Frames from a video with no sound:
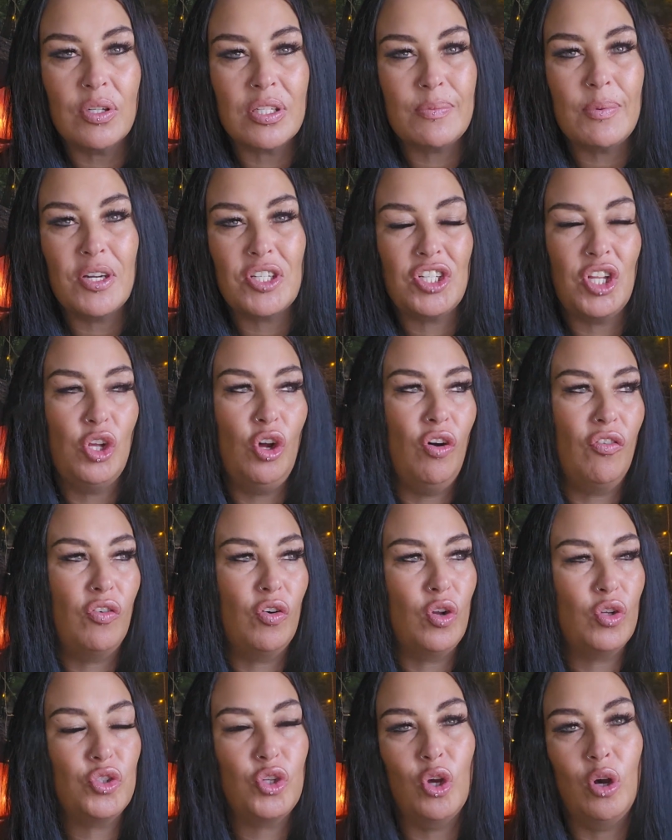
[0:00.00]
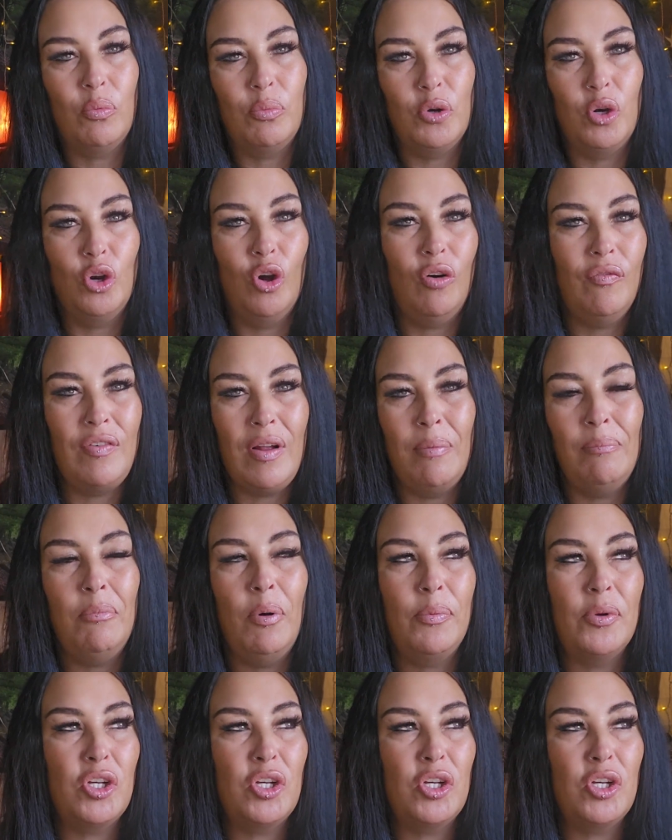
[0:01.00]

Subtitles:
especially over October, November,